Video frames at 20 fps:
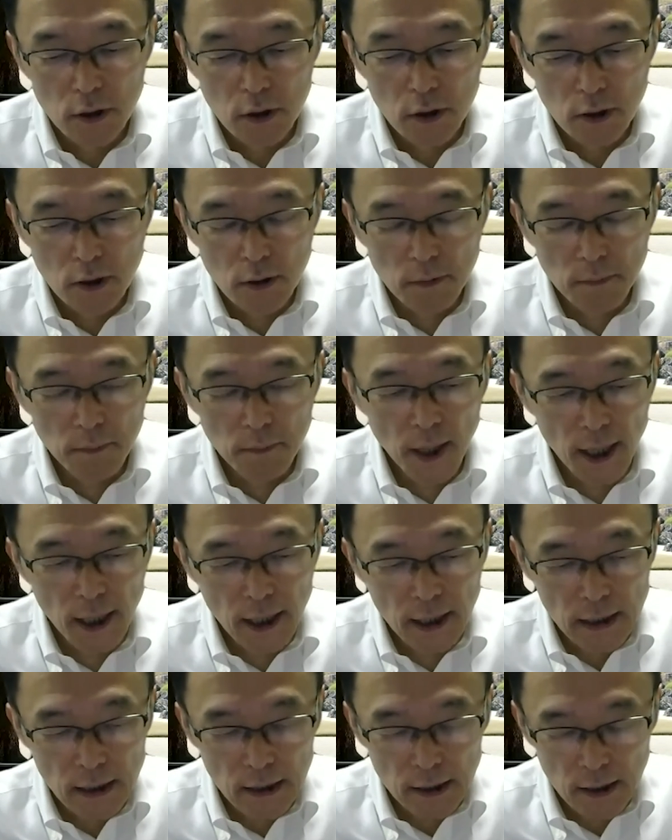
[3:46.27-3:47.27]
the
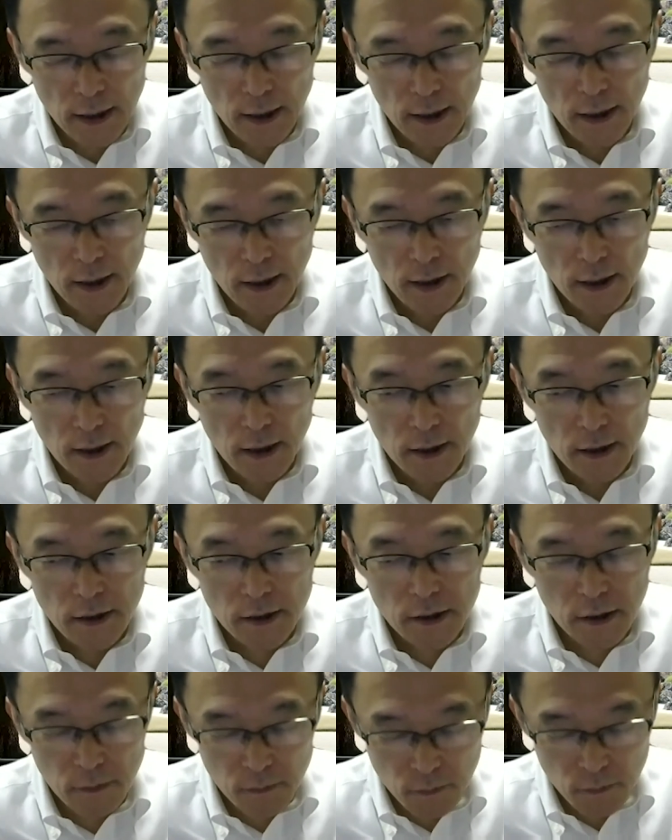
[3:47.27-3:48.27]
main
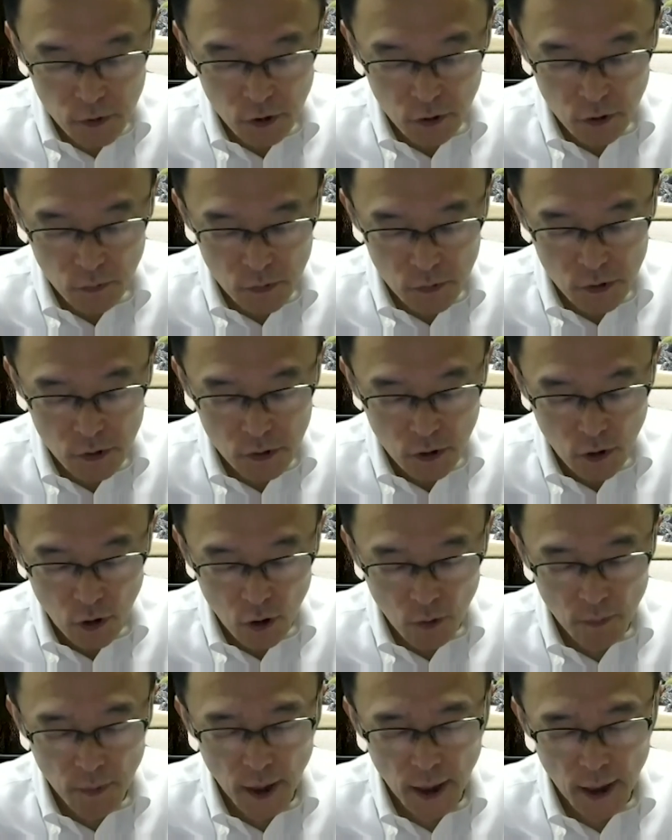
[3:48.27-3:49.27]
symptoms or
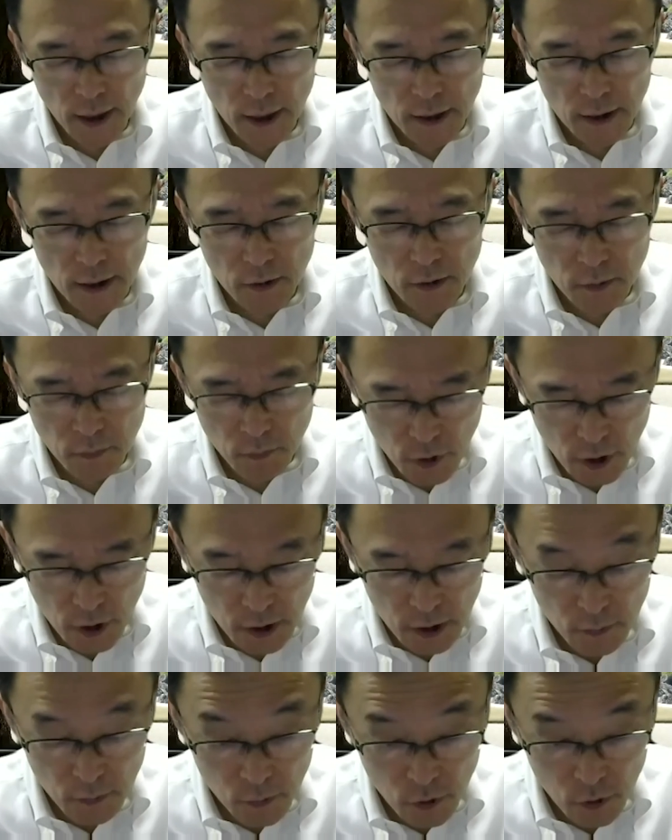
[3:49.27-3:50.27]
main
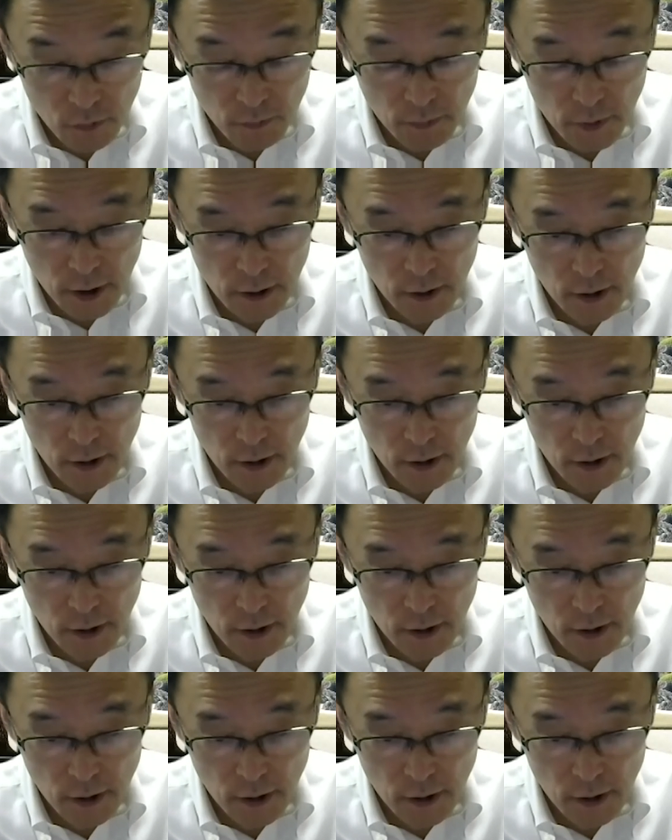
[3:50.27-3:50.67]
involuntary movement.